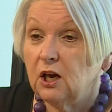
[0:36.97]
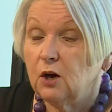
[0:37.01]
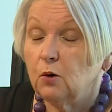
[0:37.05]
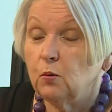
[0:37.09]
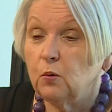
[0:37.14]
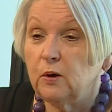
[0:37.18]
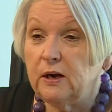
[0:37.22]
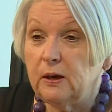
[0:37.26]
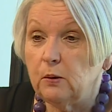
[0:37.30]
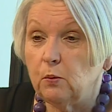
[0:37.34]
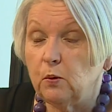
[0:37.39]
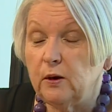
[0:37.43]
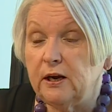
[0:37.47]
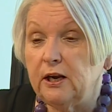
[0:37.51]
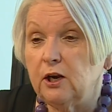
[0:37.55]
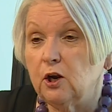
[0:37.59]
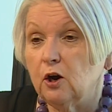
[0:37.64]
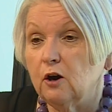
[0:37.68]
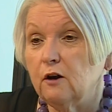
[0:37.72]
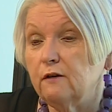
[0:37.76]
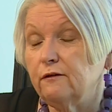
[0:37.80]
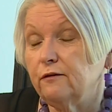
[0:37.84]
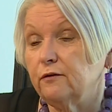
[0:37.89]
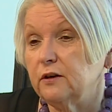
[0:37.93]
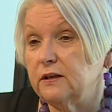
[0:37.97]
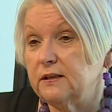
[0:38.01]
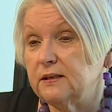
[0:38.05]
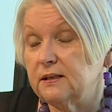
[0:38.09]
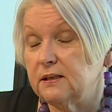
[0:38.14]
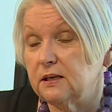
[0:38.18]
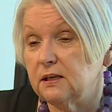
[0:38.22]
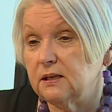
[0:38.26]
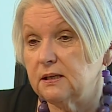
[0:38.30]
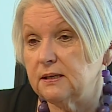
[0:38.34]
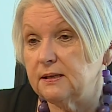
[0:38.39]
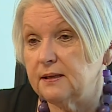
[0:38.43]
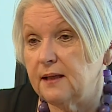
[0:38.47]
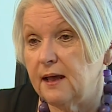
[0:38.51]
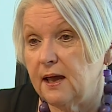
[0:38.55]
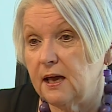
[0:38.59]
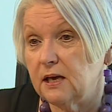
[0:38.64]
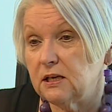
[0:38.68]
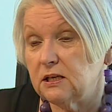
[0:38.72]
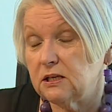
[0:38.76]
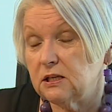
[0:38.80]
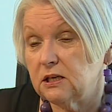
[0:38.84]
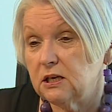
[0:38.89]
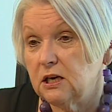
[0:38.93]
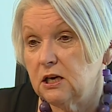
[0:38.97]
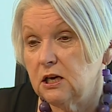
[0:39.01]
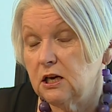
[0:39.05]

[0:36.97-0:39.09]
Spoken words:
We know, for instance, that